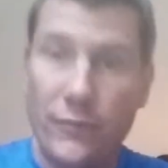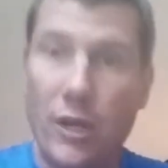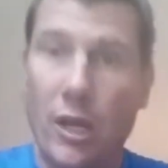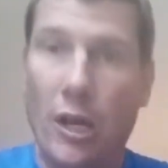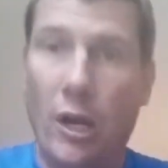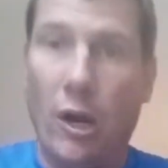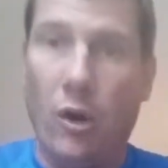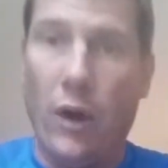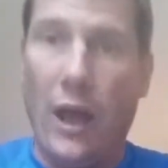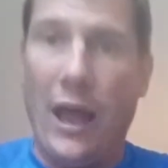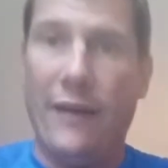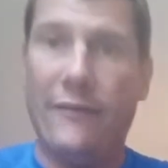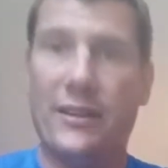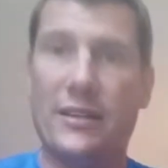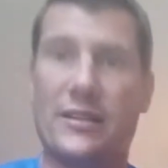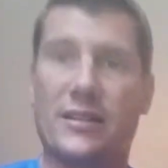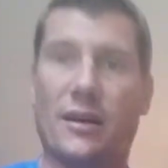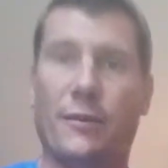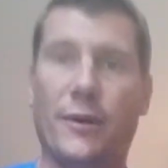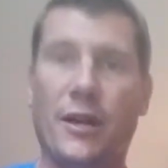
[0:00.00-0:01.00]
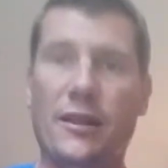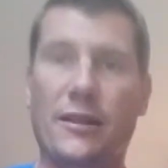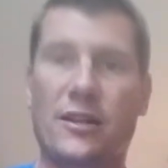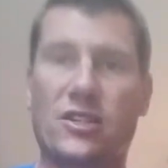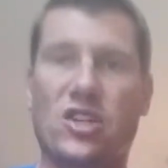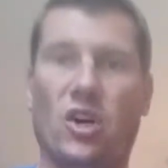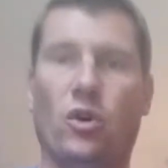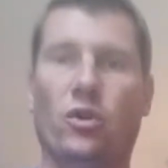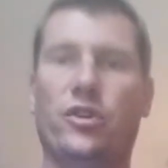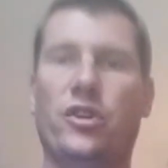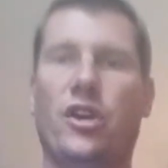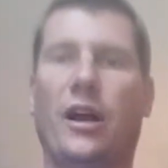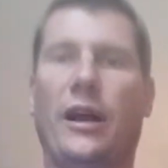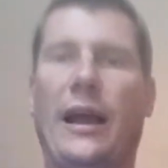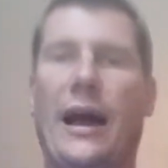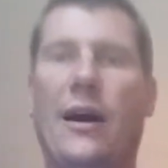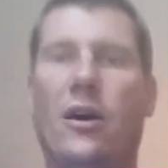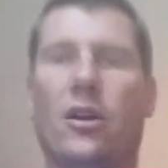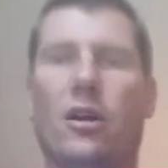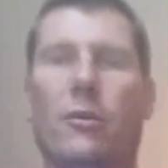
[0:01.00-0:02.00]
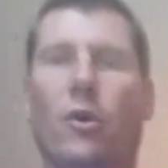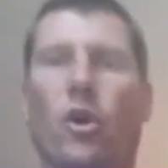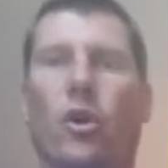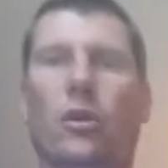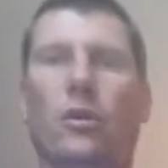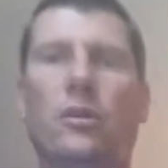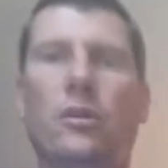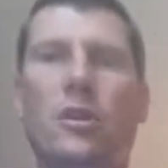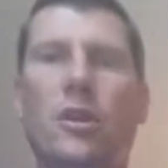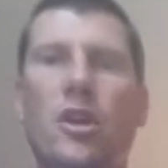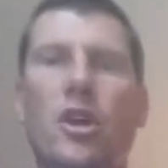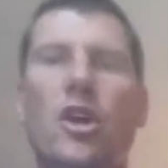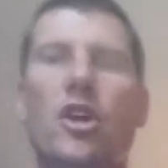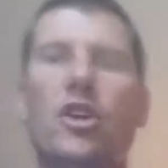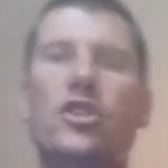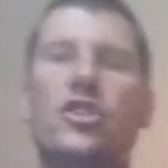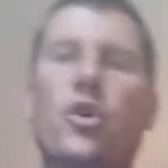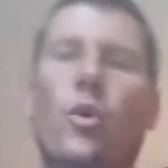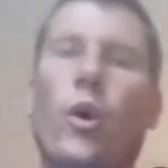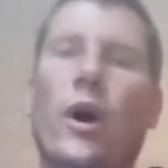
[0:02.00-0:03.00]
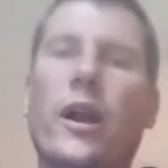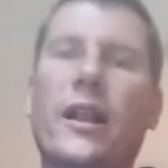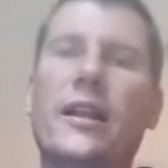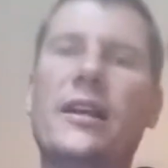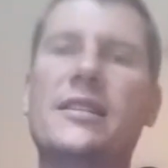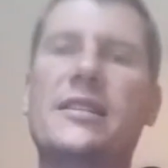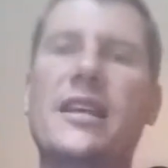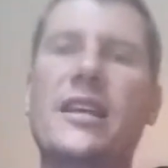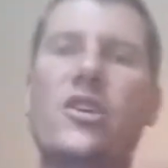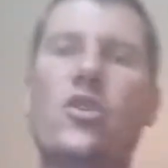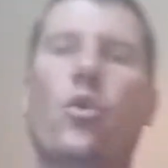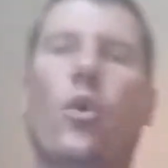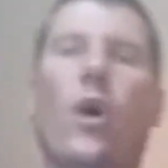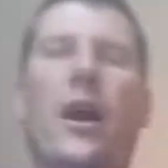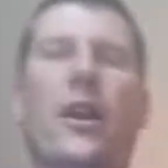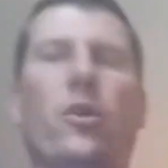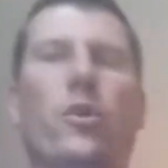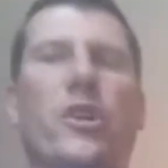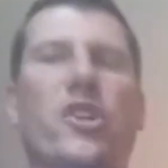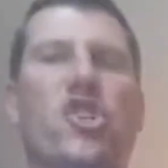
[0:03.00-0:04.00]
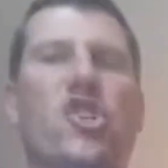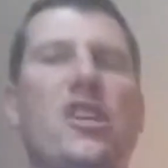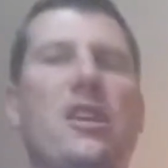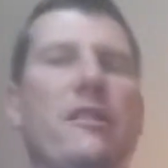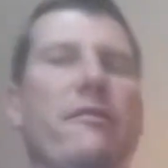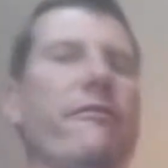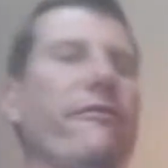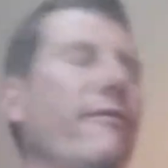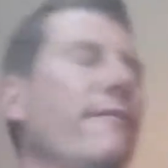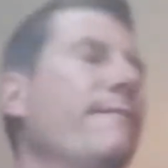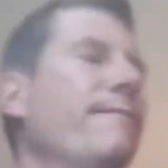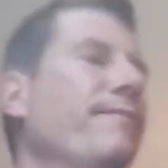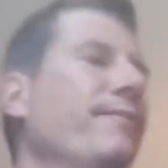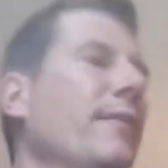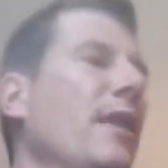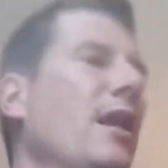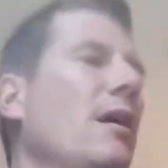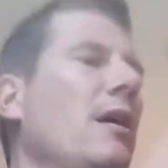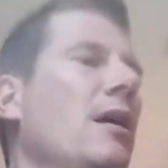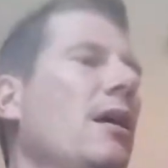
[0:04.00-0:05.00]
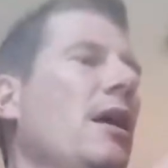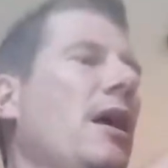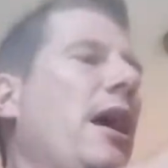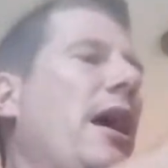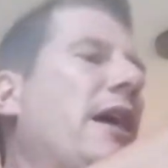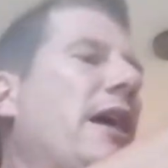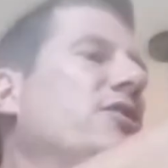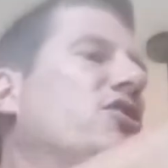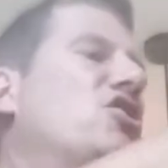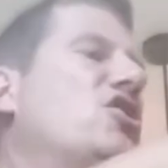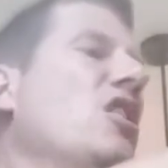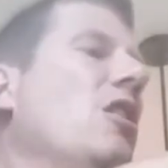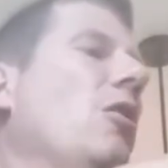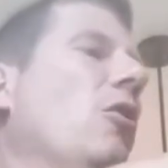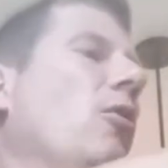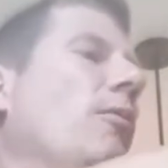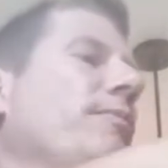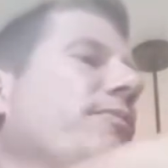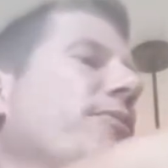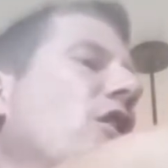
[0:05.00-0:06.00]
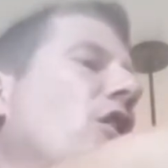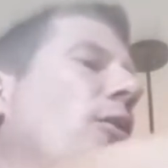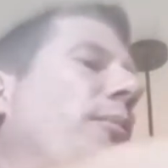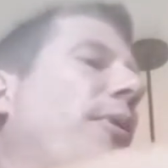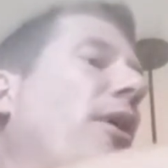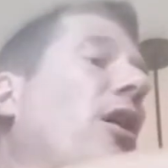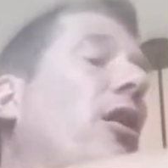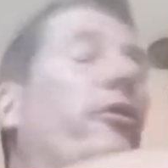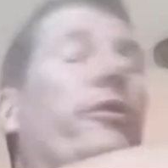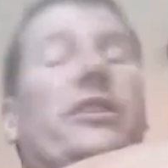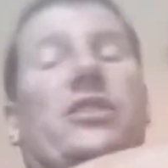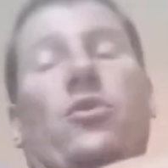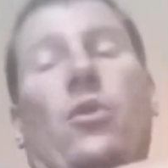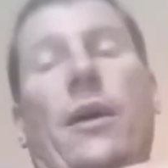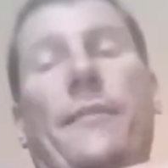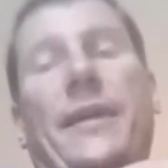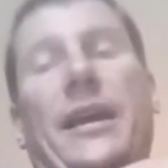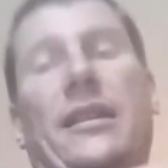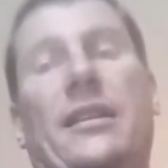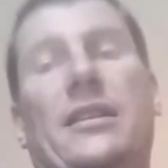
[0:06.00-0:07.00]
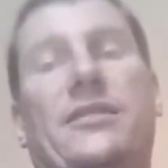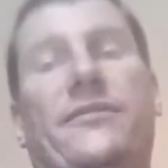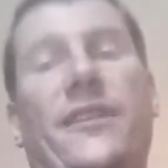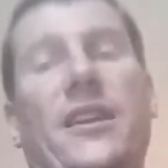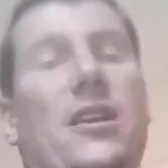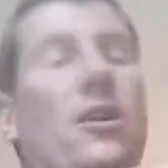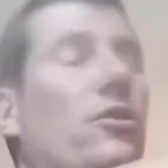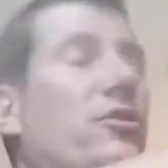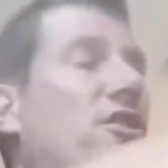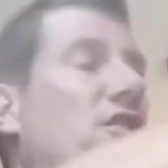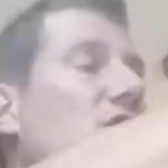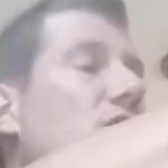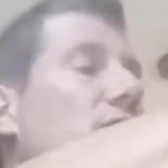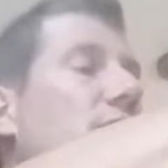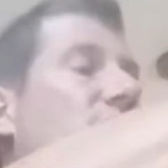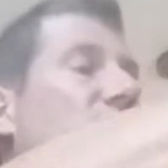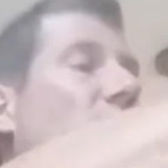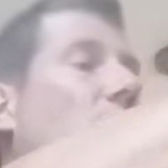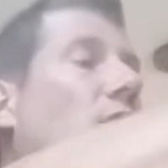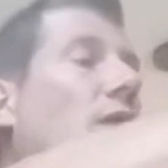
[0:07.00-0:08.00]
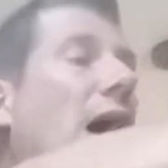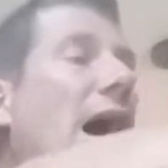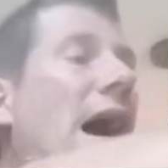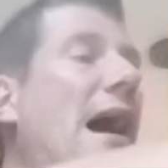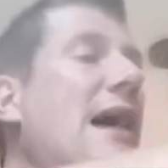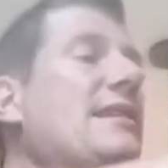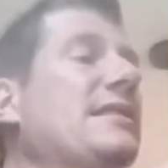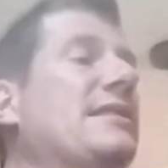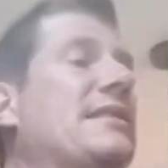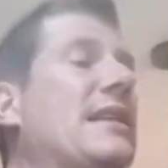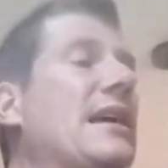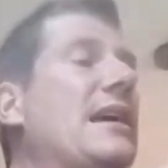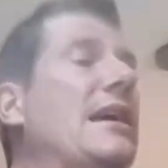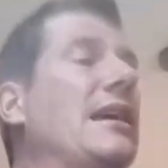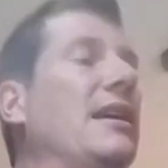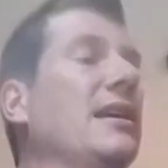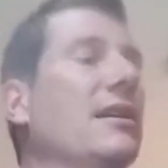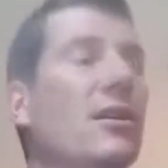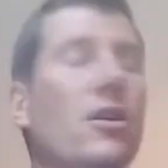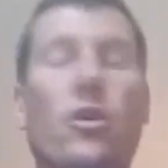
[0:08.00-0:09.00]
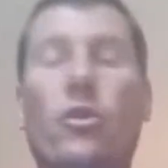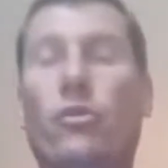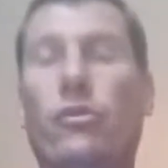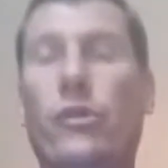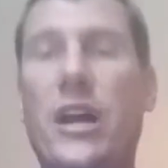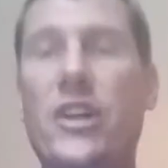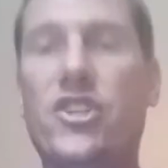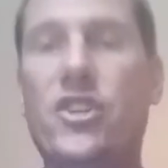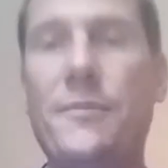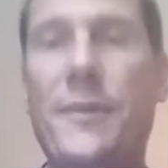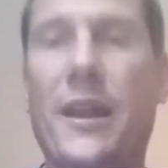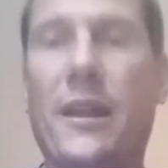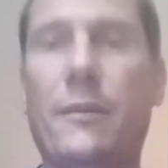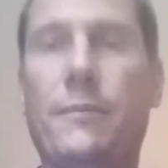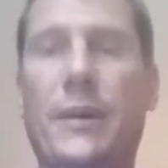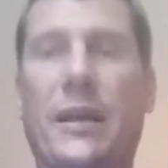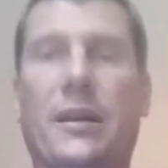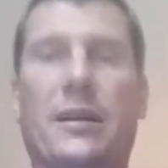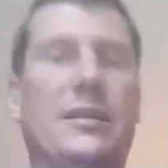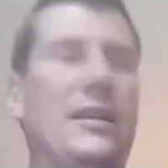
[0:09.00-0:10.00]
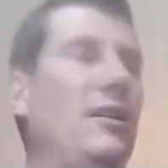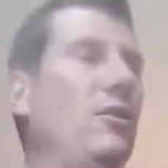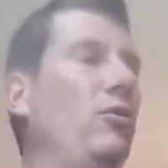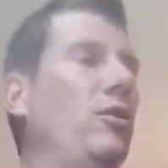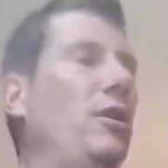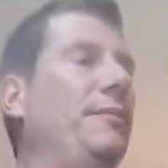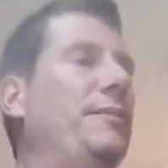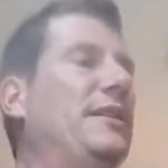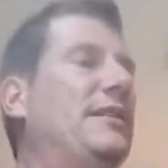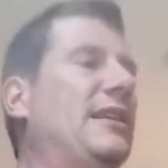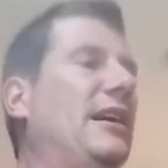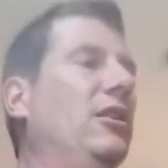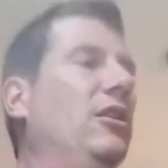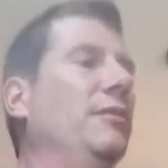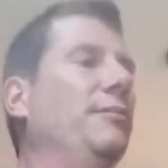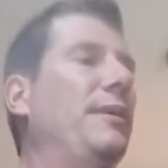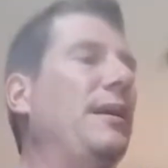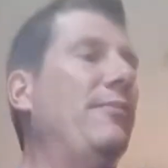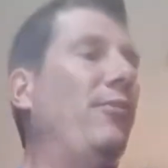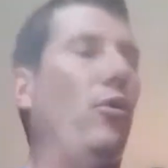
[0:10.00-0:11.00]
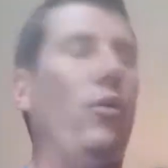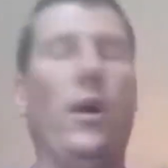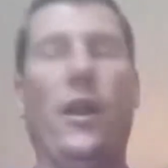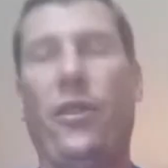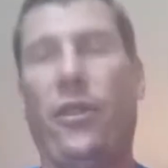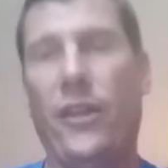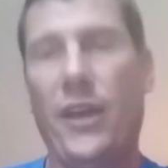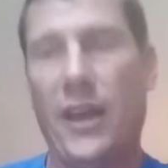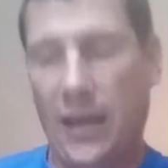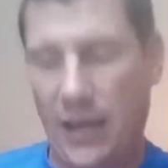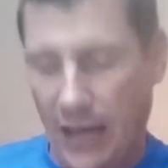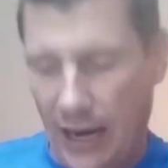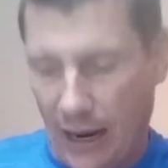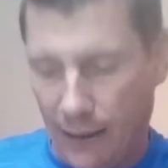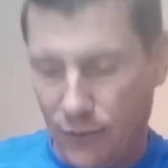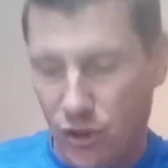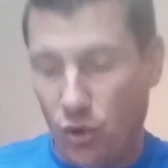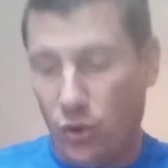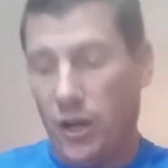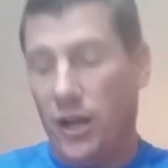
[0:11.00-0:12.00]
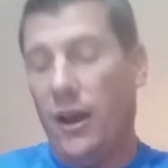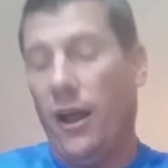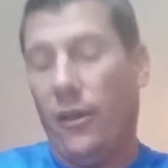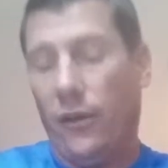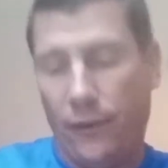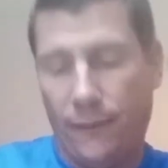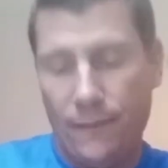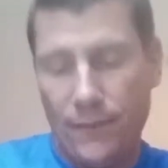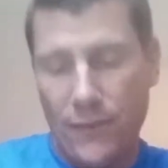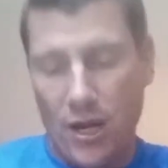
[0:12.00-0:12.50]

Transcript: You know, having somebody that's holding you accountable to what it is that you want to achieve. And so, you know, part of the reason why I'm making this video too is so I stay regimented, because I don't want to be telling people one thing and then I'm doing another.